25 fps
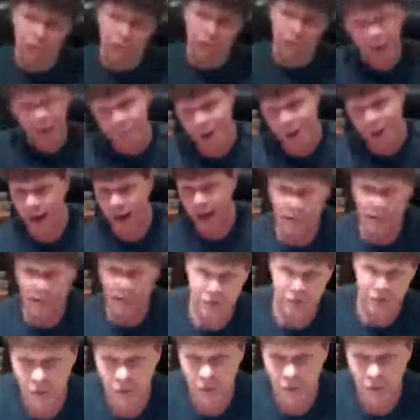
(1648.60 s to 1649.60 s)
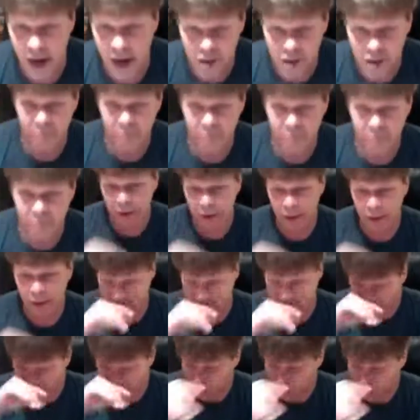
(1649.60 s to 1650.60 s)
lose my balance and crash and burn.
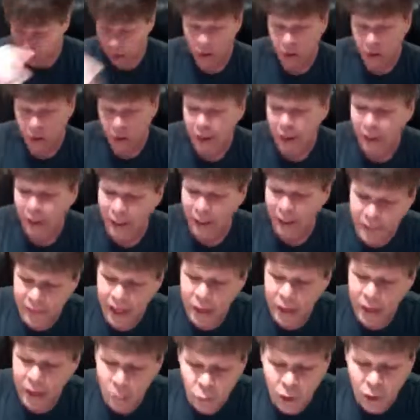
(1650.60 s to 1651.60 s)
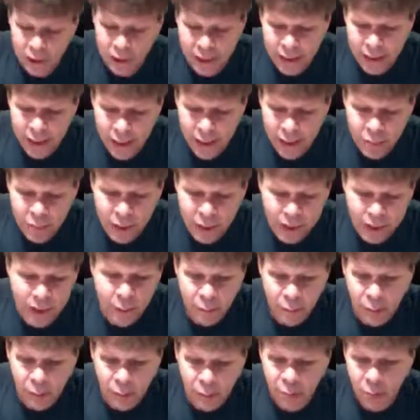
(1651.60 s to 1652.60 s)
And then one day I picked
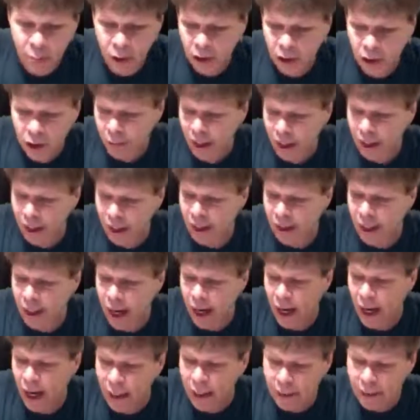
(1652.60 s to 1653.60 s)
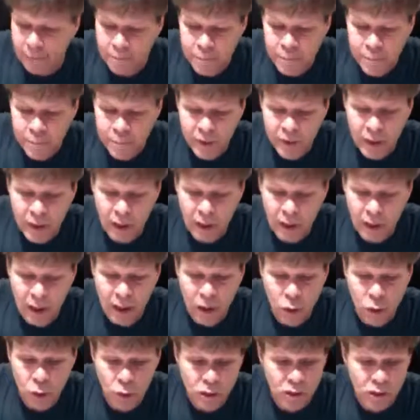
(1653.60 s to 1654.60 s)
up a book by a guy
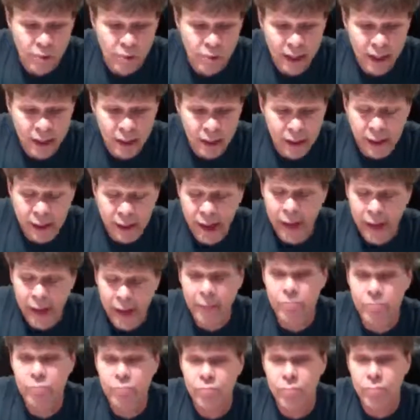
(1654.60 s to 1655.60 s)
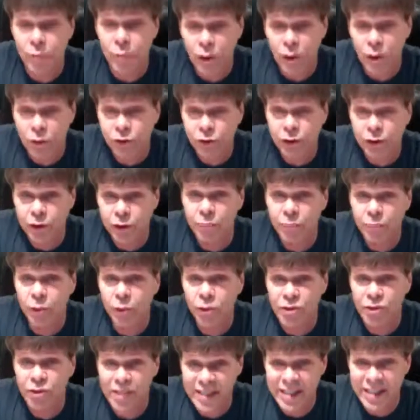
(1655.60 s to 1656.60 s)
who was making a
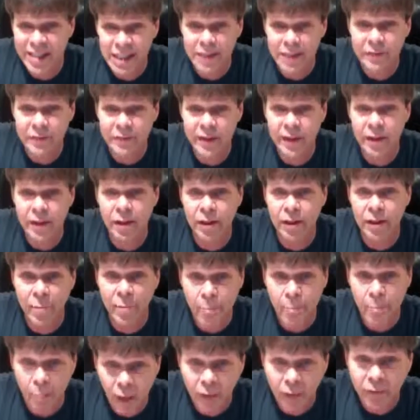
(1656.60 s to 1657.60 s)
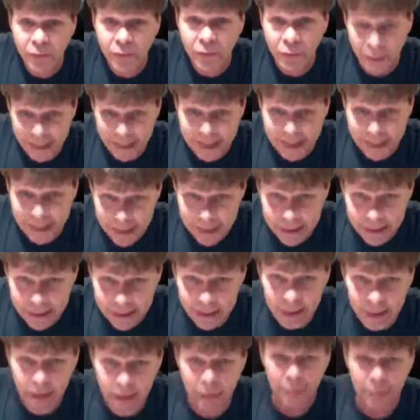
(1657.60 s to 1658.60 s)
multiple 6-figure monthly
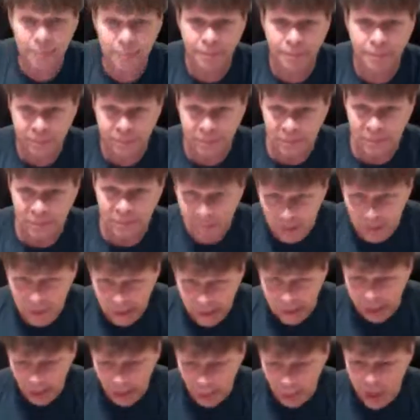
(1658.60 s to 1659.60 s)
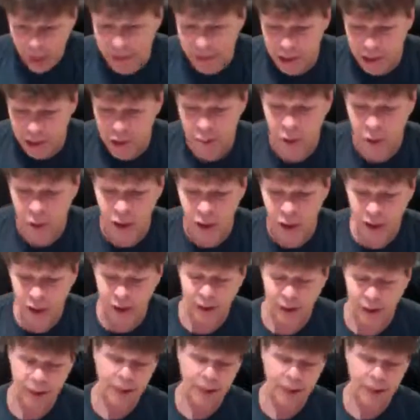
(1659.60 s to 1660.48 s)
income. And I read his book,